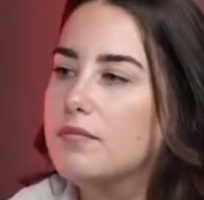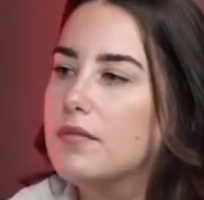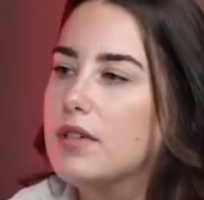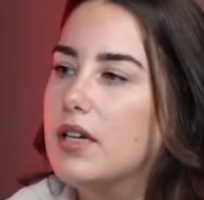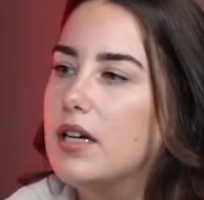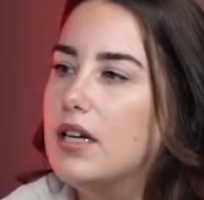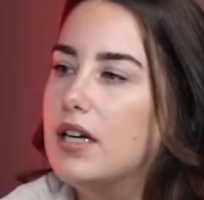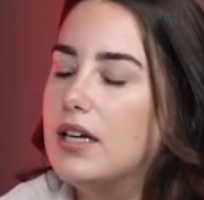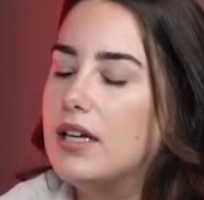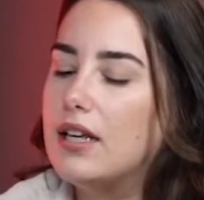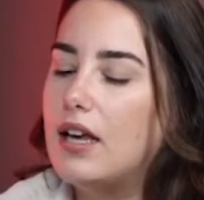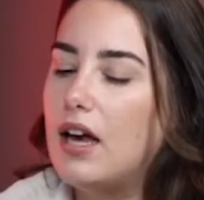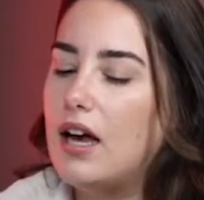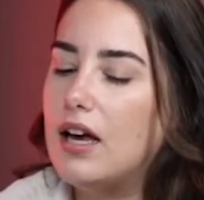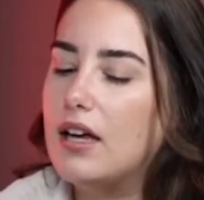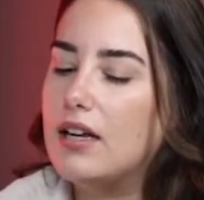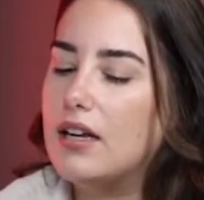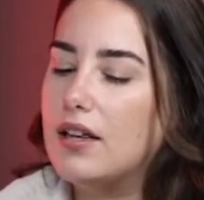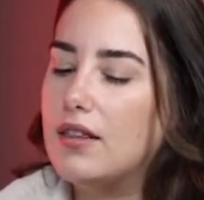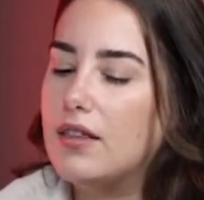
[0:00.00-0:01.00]
Yeah.
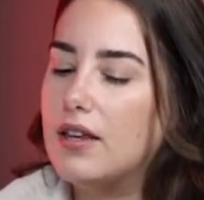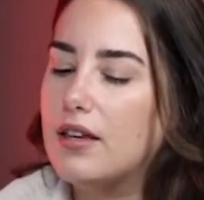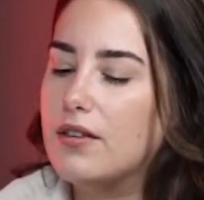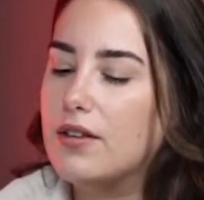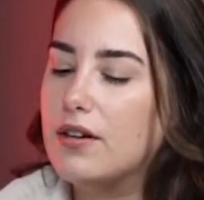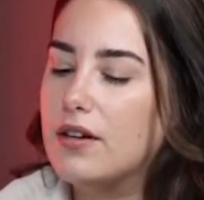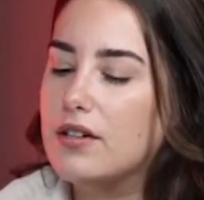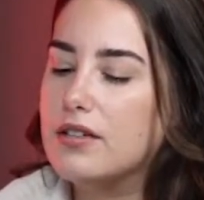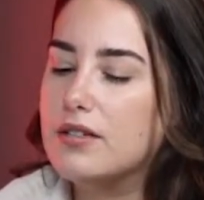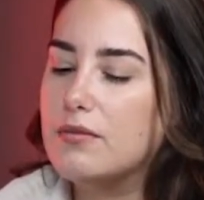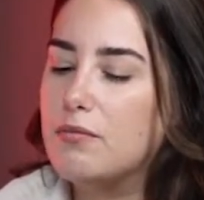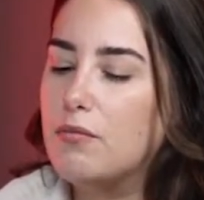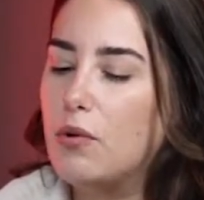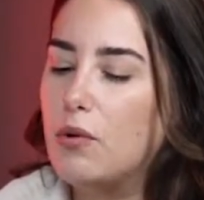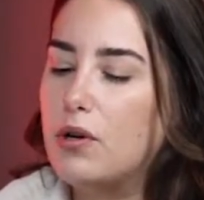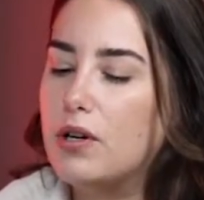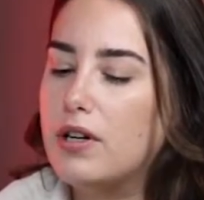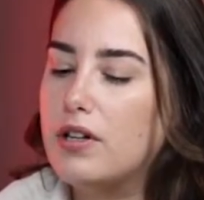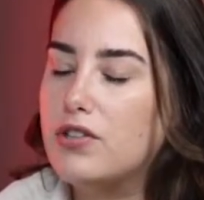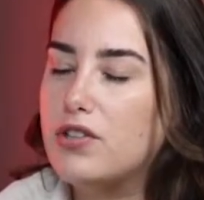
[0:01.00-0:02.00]
Yeah, and I think there's
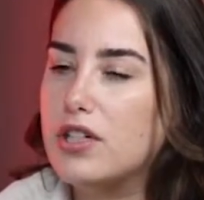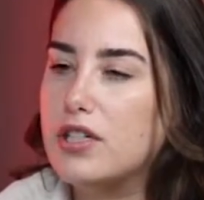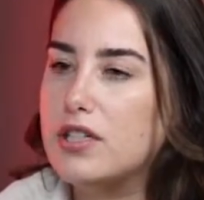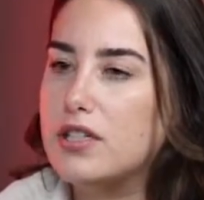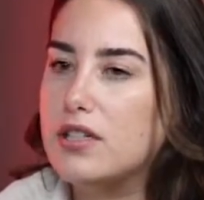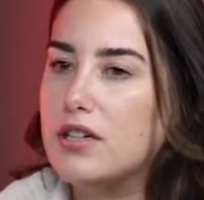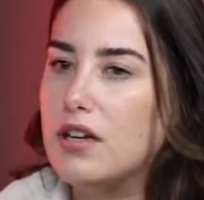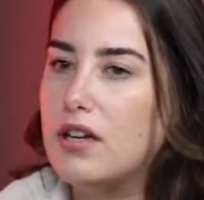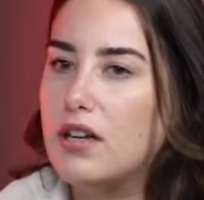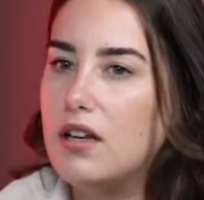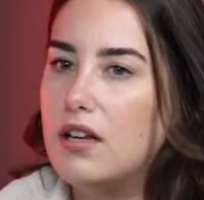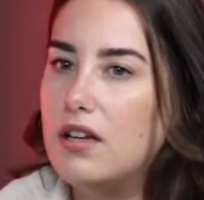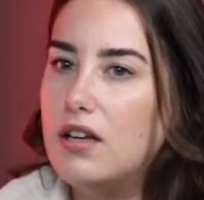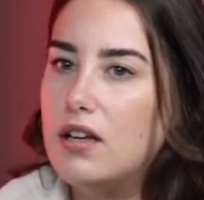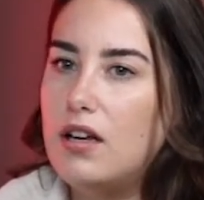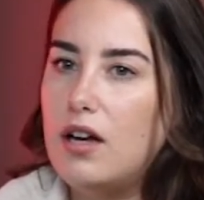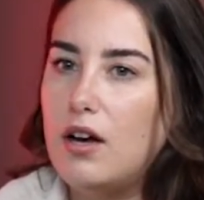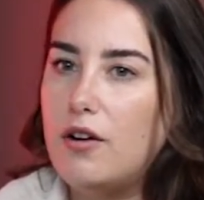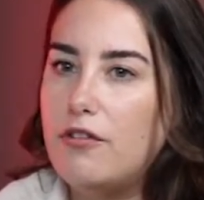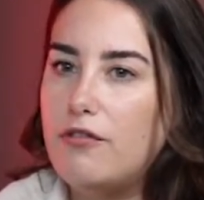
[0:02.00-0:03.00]
more to just
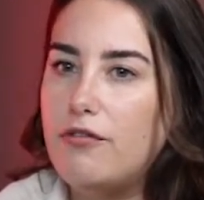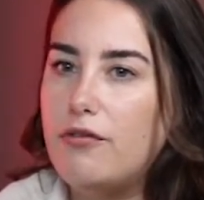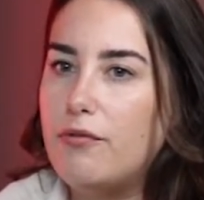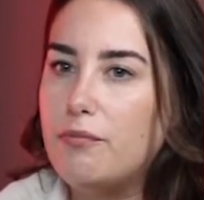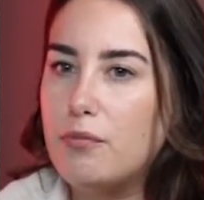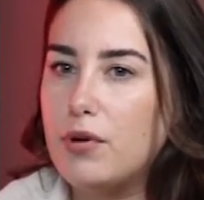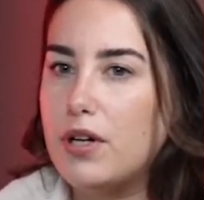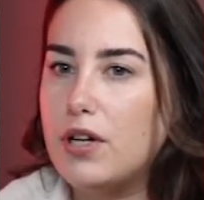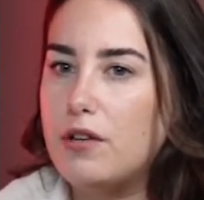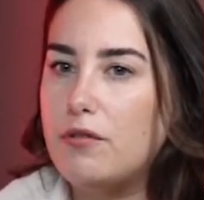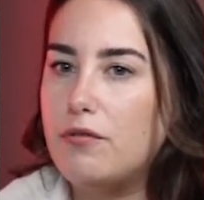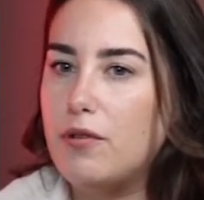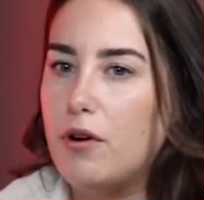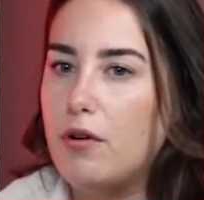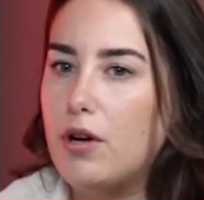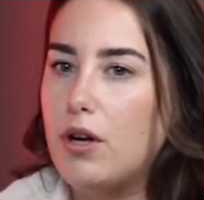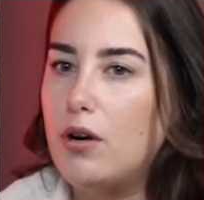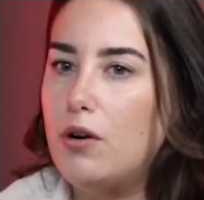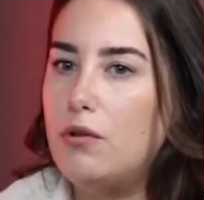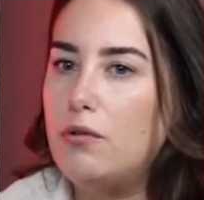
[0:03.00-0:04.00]
a pretty
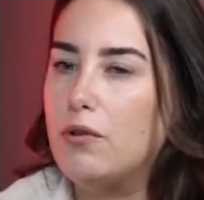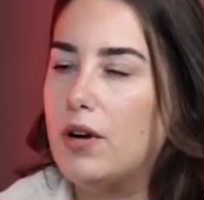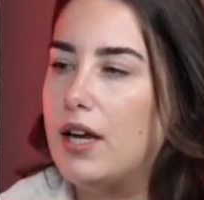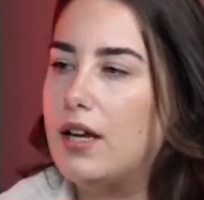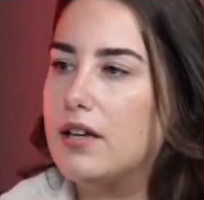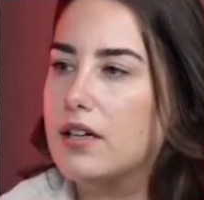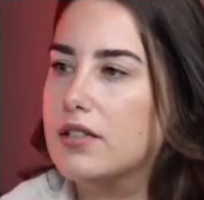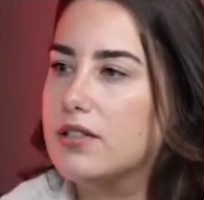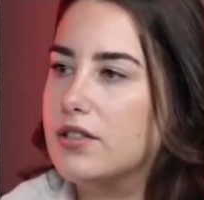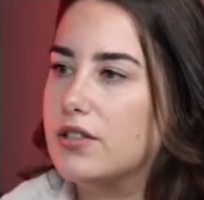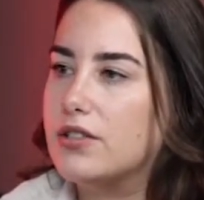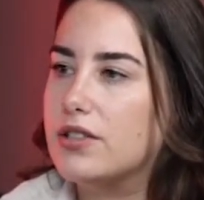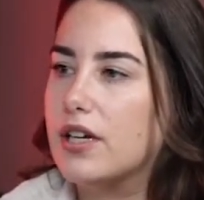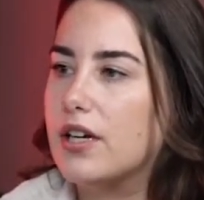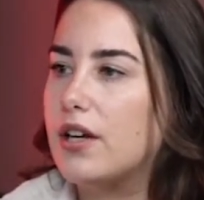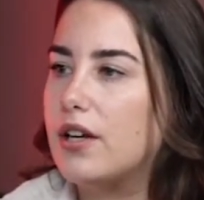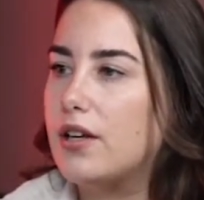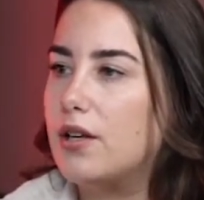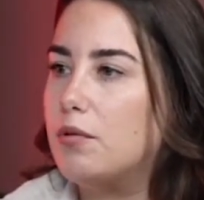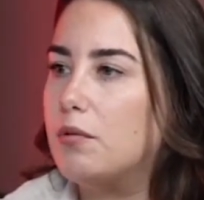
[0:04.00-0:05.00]
photo, right? Because there's
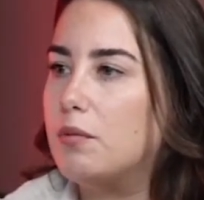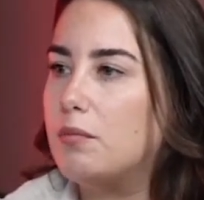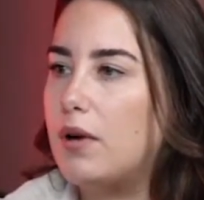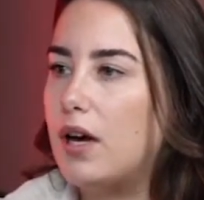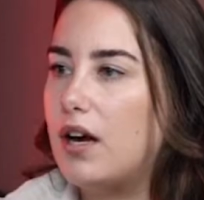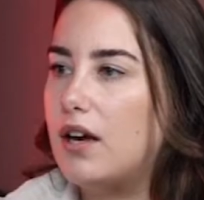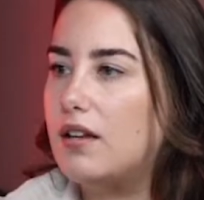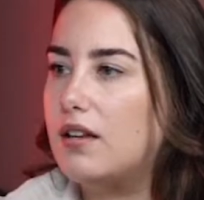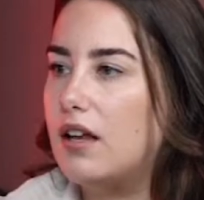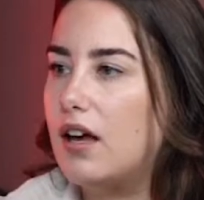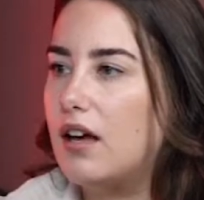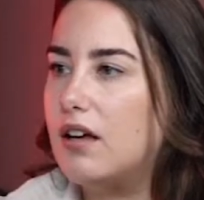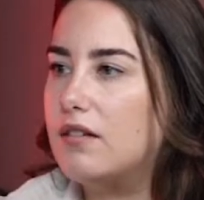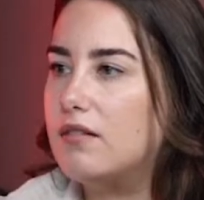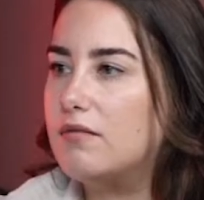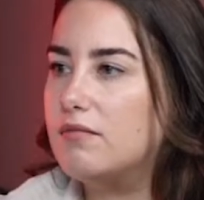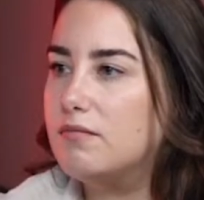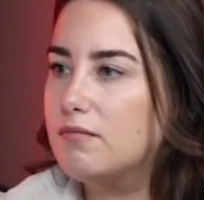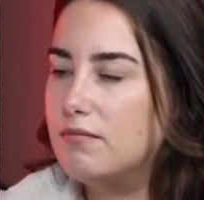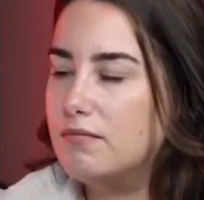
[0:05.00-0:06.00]
mm-hmm. like a human behind that
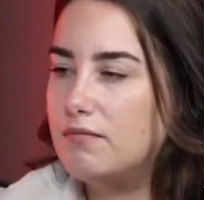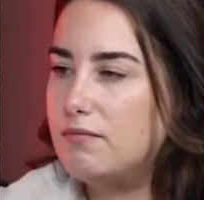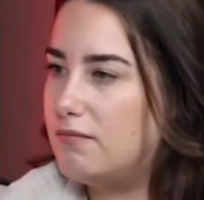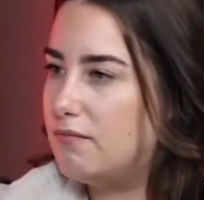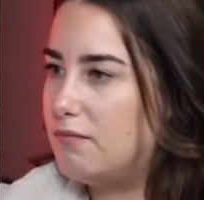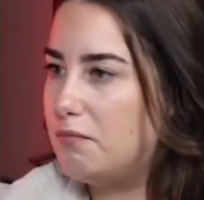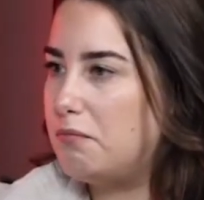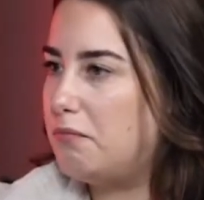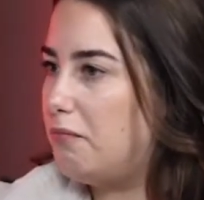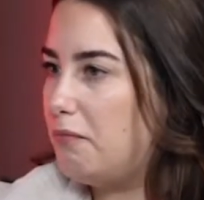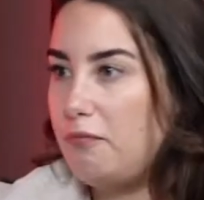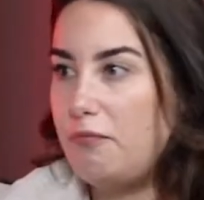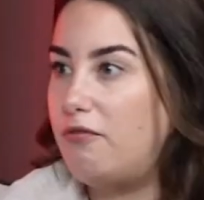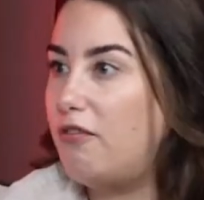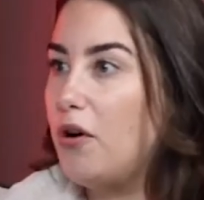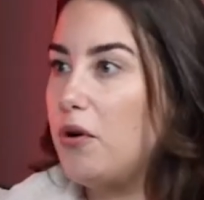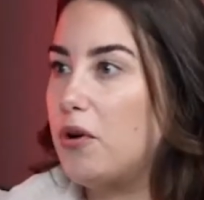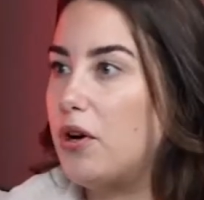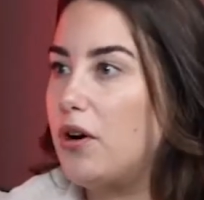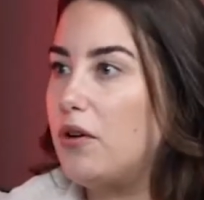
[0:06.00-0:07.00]

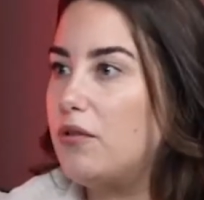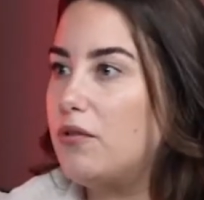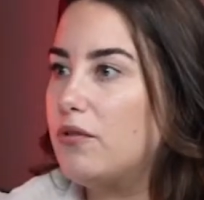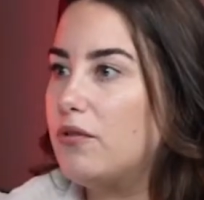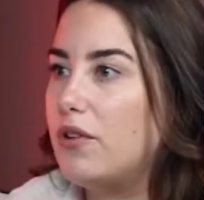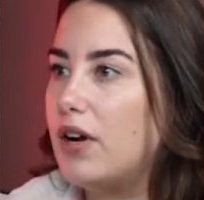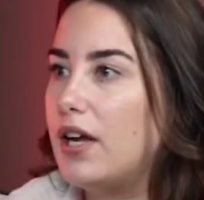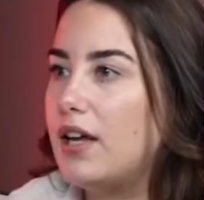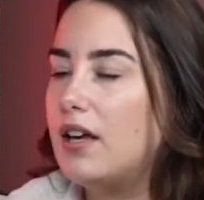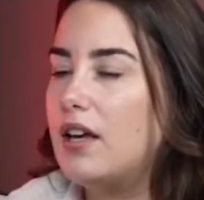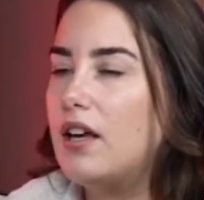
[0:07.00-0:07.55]
photo, yeah. right?